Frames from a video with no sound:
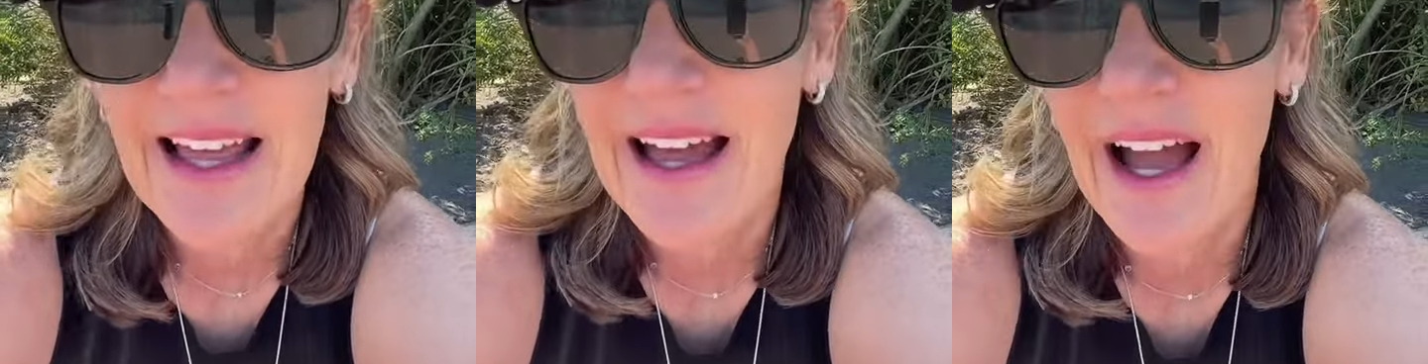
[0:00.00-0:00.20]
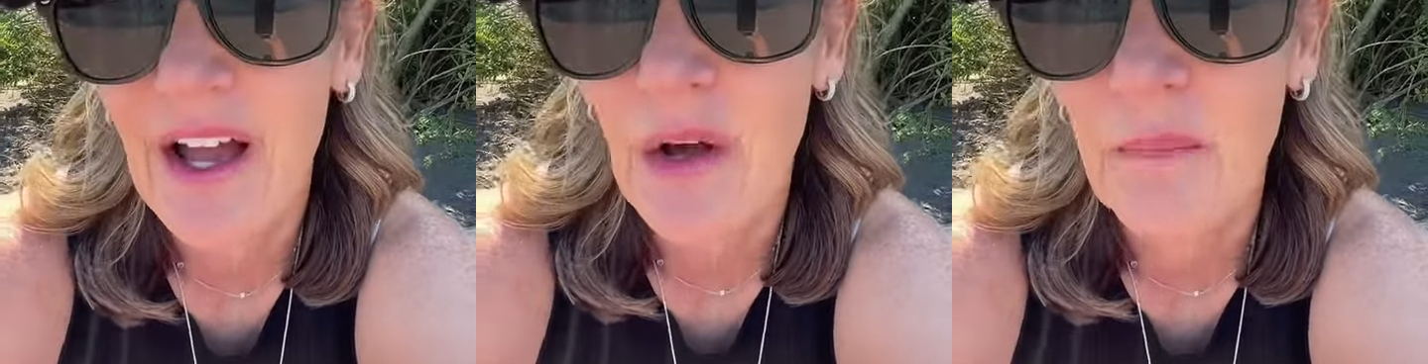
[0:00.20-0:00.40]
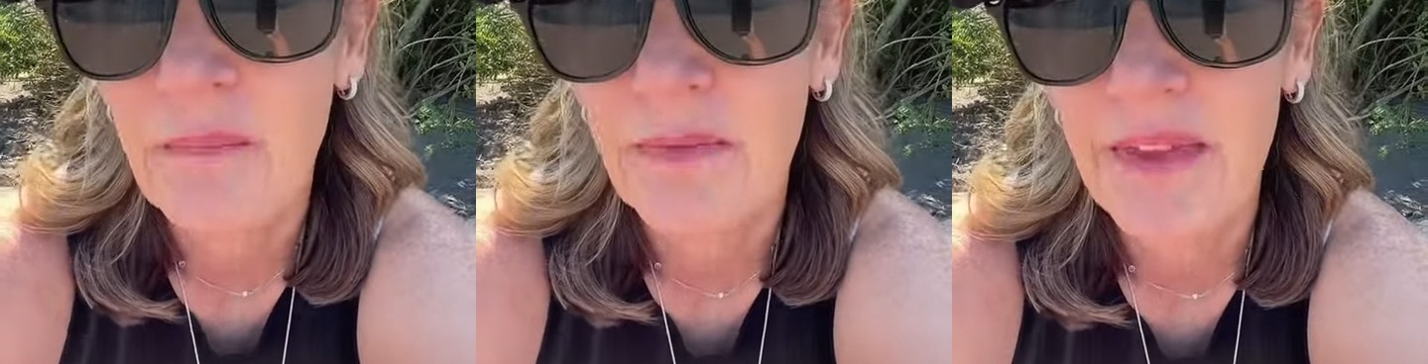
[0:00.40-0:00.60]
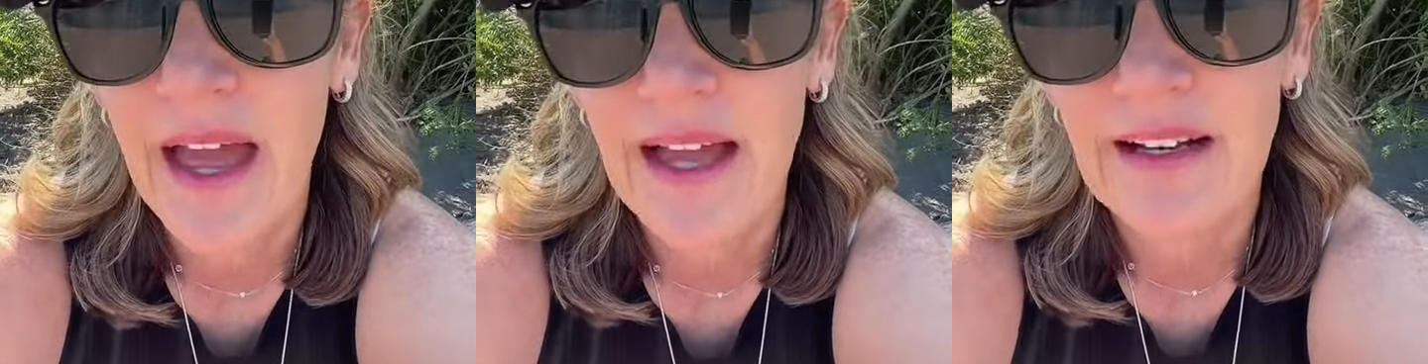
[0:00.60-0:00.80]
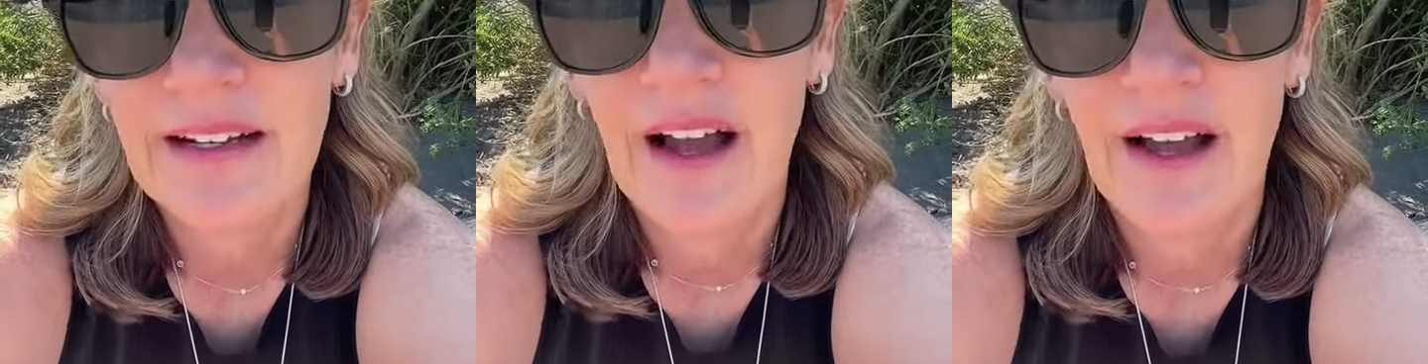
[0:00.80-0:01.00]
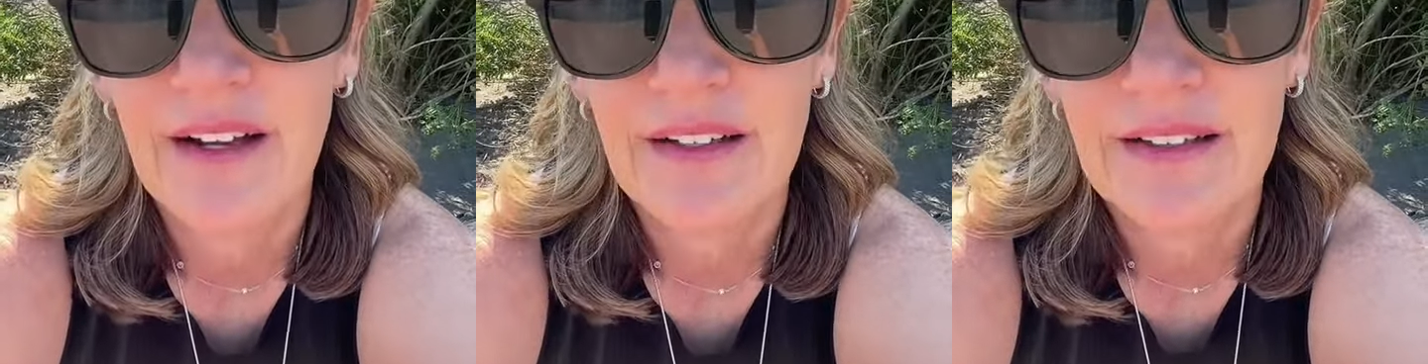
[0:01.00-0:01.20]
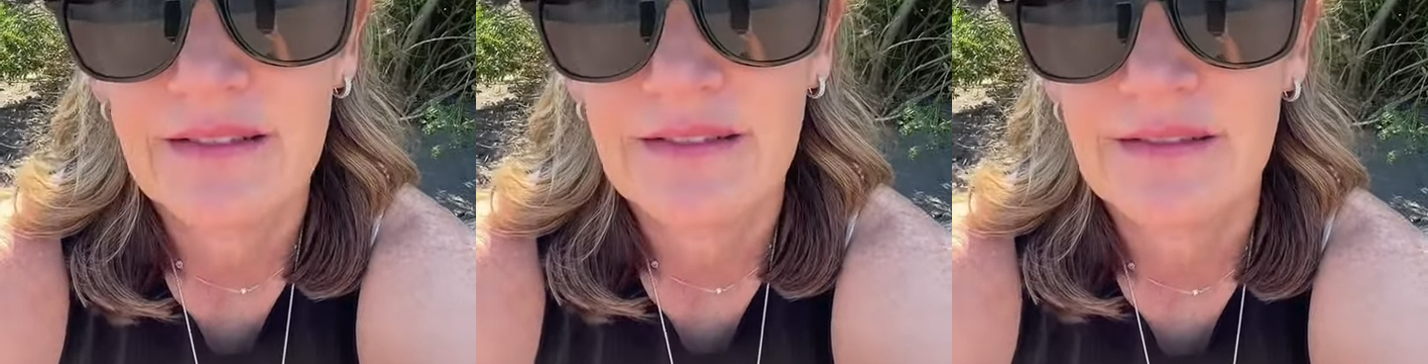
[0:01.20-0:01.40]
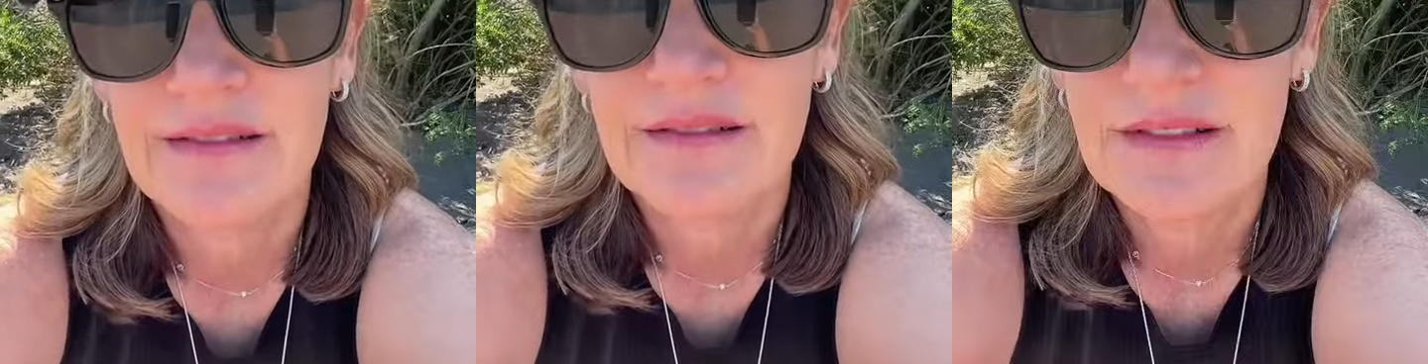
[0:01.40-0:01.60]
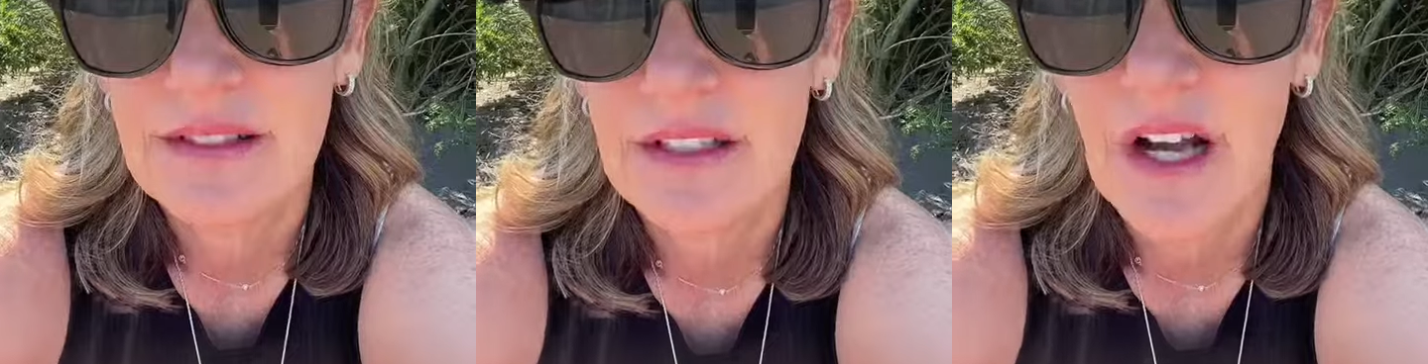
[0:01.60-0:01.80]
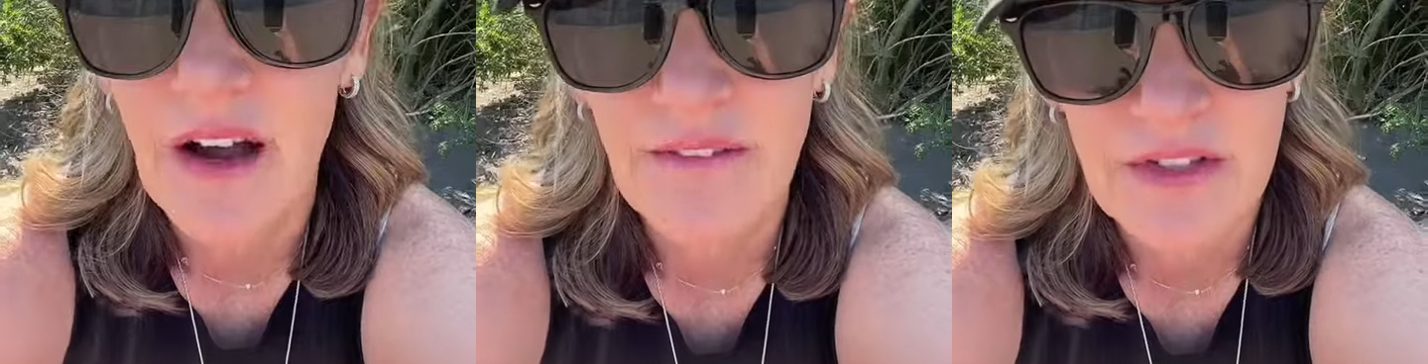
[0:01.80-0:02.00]
I hope that kind of
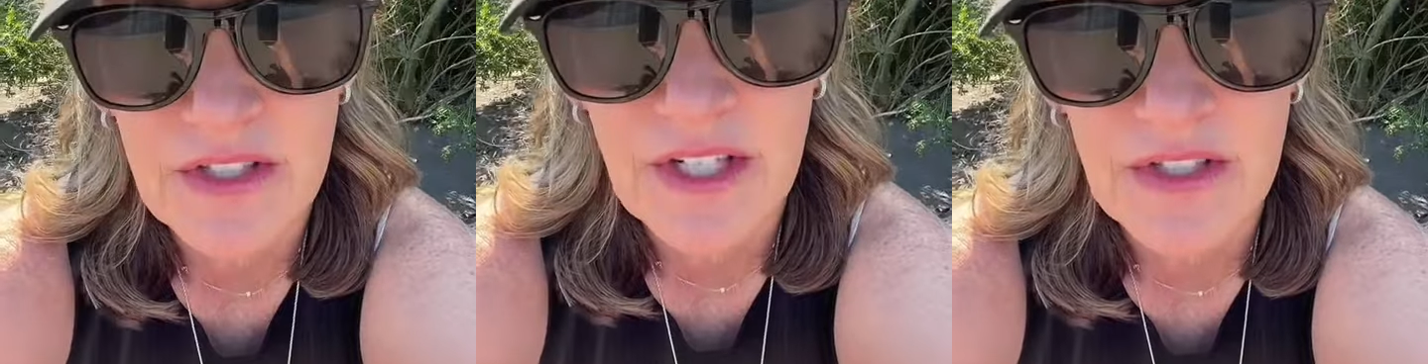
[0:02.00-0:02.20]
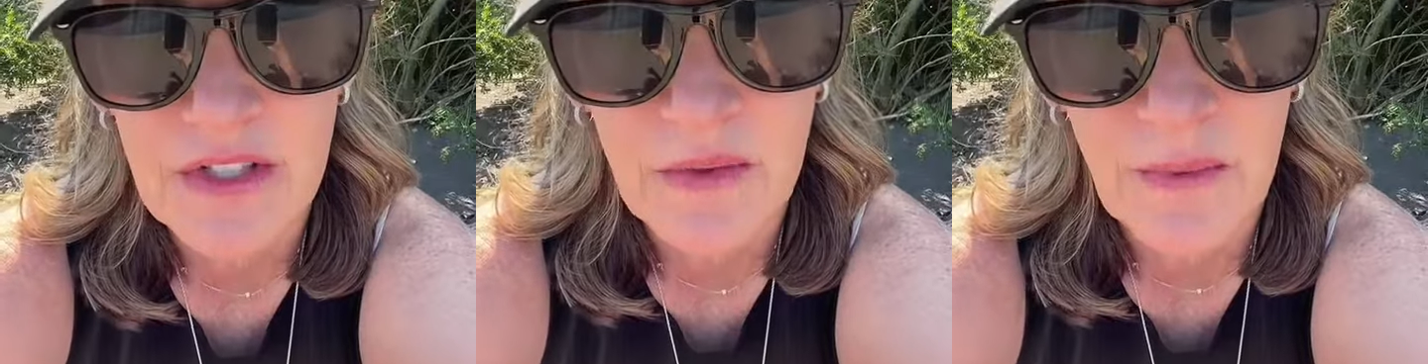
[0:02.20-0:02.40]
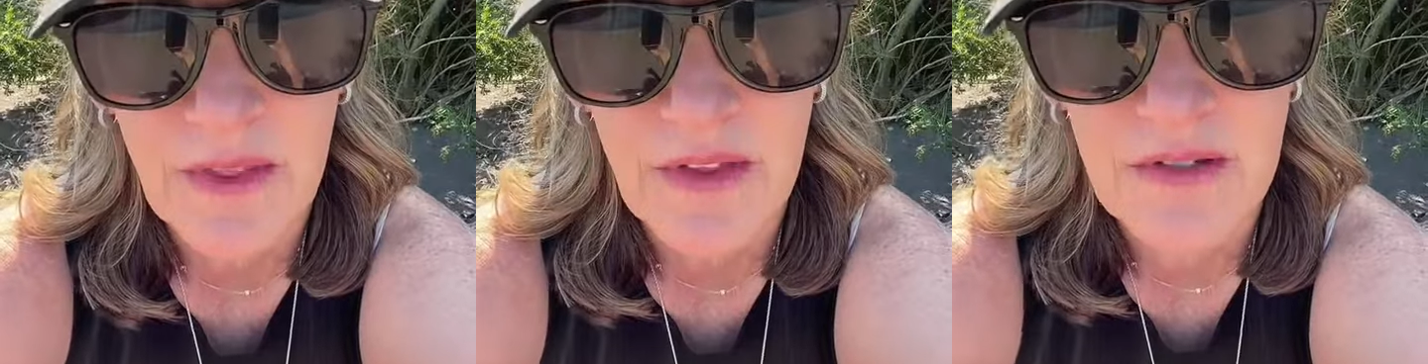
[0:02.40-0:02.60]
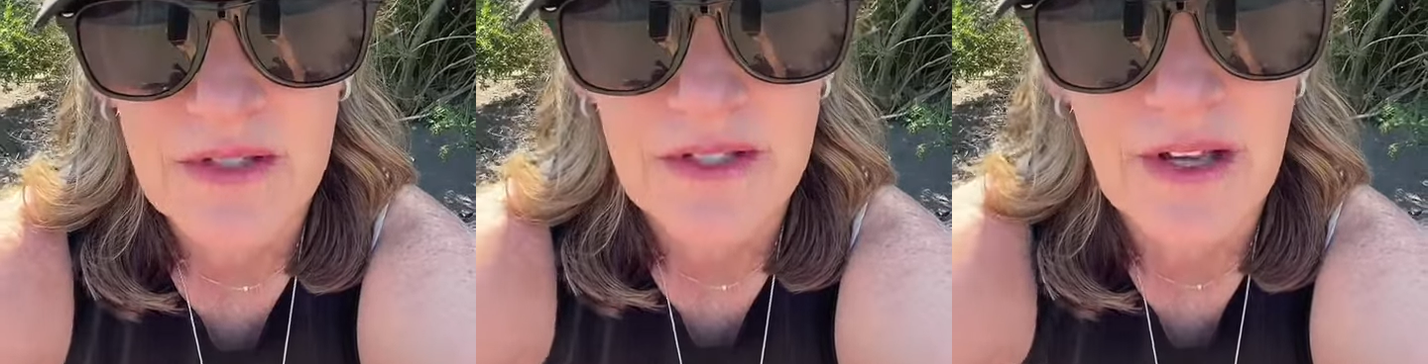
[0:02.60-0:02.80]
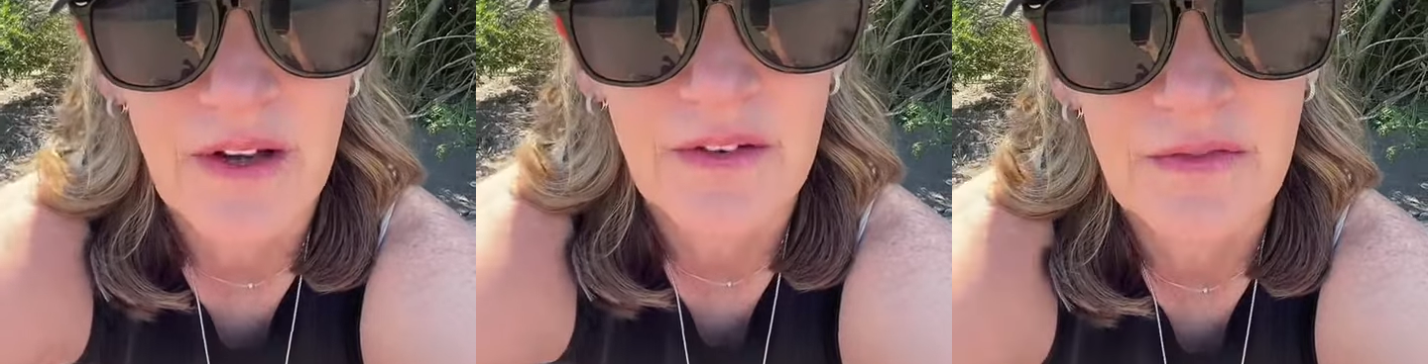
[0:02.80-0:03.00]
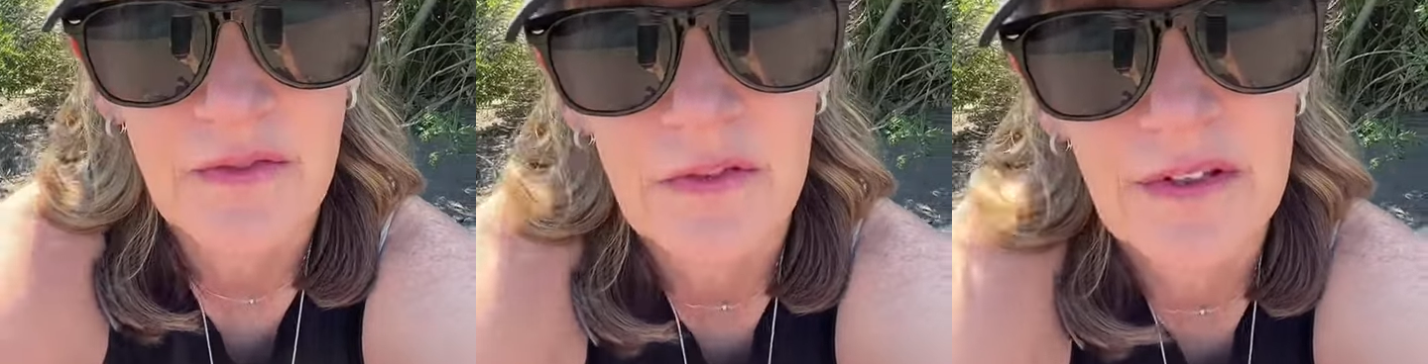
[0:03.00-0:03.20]
conversation with yourself